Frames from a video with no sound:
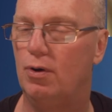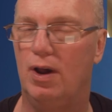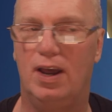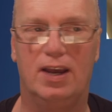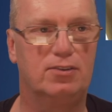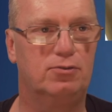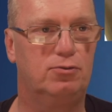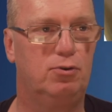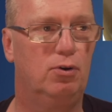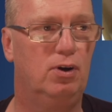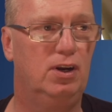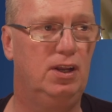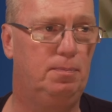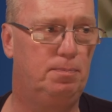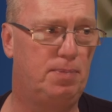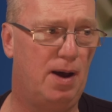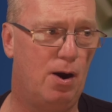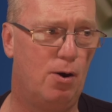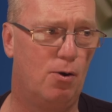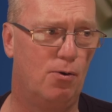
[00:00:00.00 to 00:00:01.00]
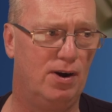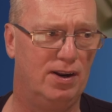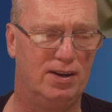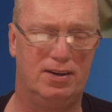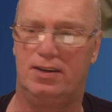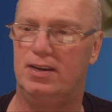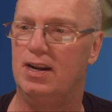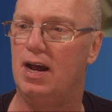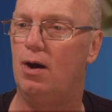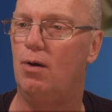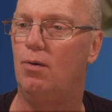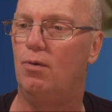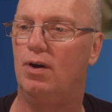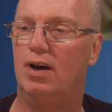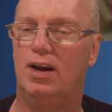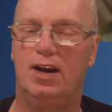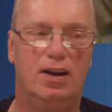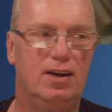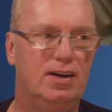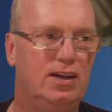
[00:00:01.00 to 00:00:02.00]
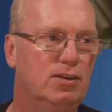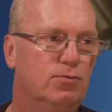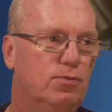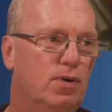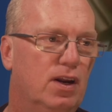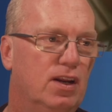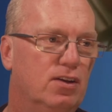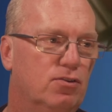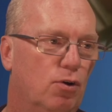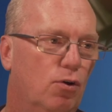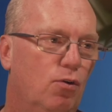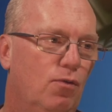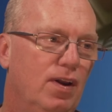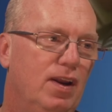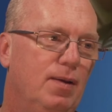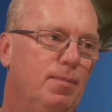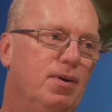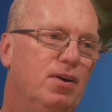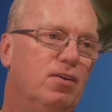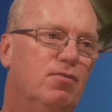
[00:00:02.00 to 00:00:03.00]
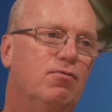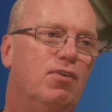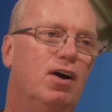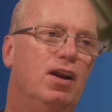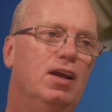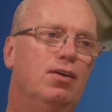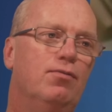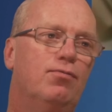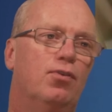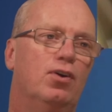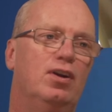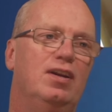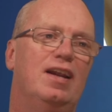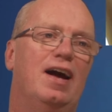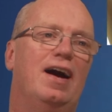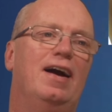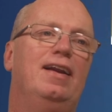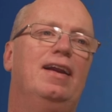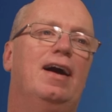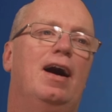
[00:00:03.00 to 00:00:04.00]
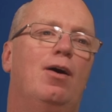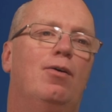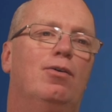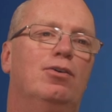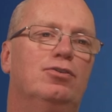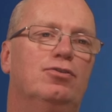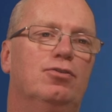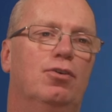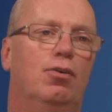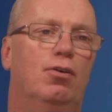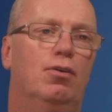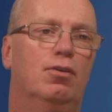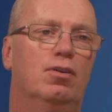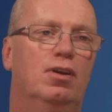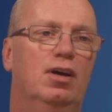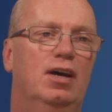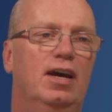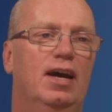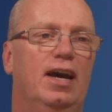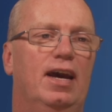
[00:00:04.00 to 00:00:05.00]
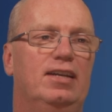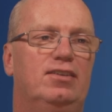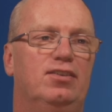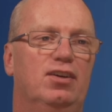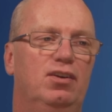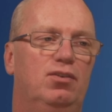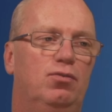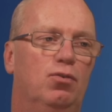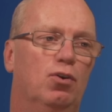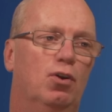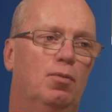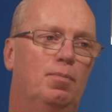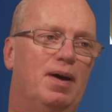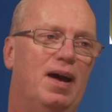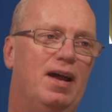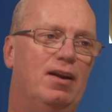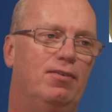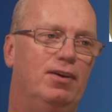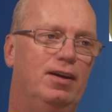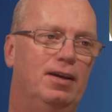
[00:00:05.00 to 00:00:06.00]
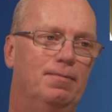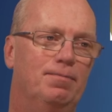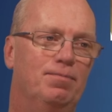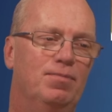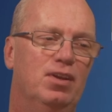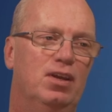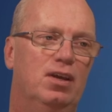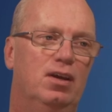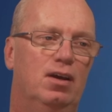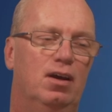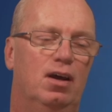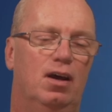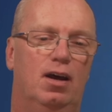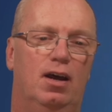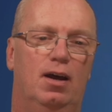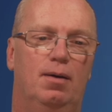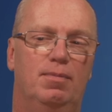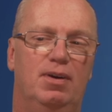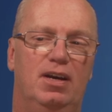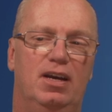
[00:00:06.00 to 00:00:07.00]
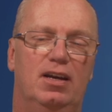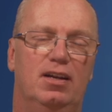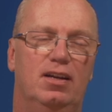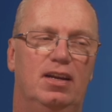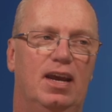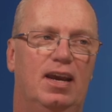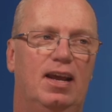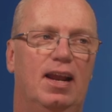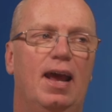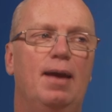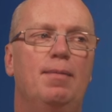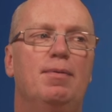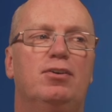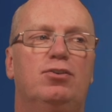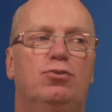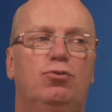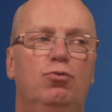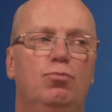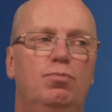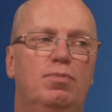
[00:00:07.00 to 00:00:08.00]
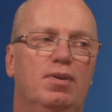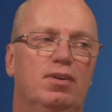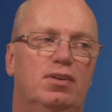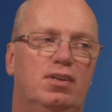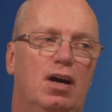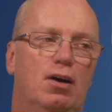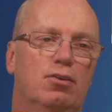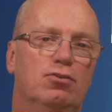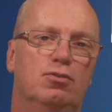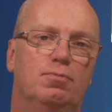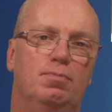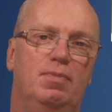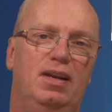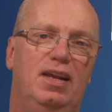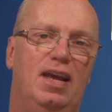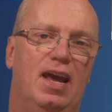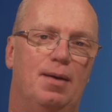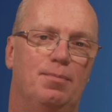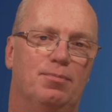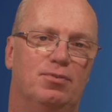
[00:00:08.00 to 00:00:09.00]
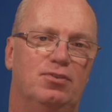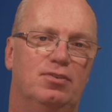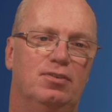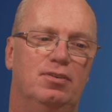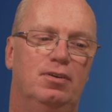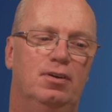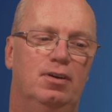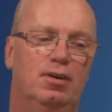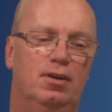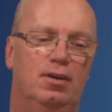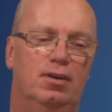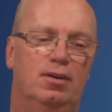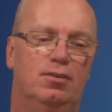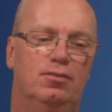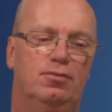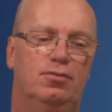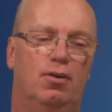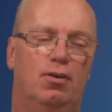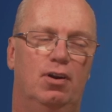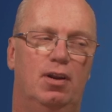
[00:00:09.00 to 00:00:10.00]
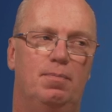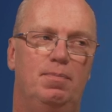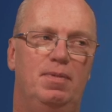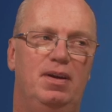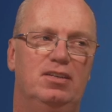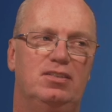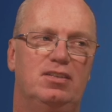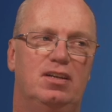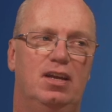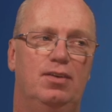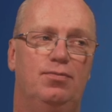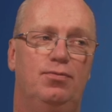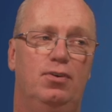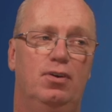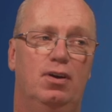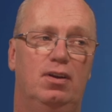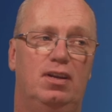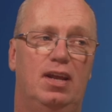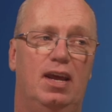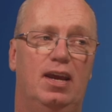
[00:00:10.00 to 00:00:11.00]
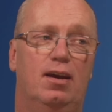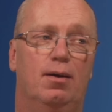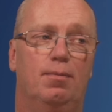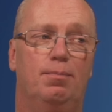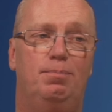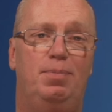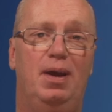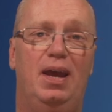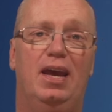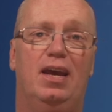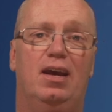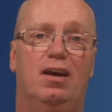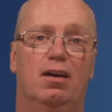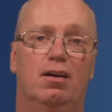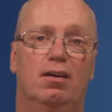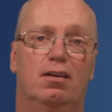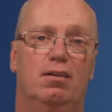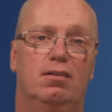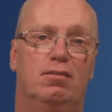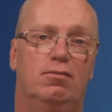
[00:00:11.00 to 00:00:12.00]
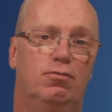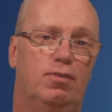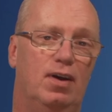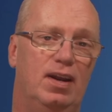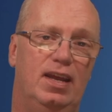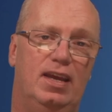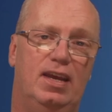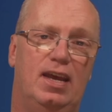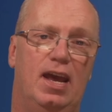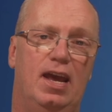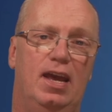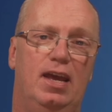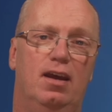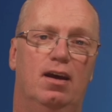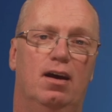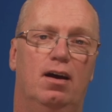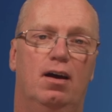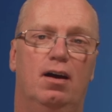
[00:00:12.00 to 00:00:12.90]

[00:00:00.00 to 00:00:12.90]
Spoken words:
externally power it. Now, this one has already been running for 9 hours on its internal battery. They claim it's 2000 milliamps. So that means if you take a big 20K